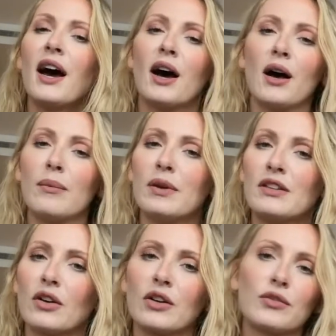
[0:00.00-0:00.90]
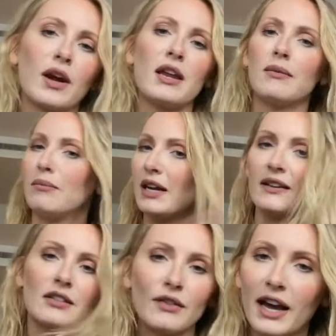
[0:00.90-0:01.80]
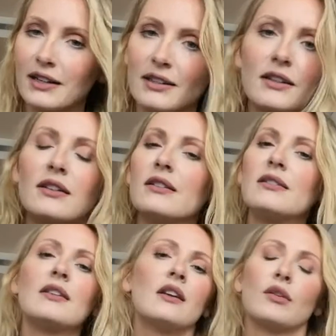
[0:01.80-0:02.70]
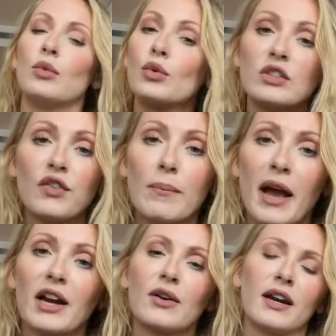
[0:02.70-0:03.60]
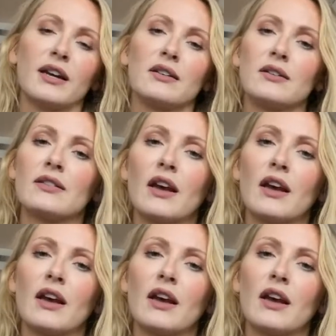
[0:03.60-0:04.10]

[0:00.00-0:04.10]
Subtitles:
It's got a great mix of actors from all different backgrounds.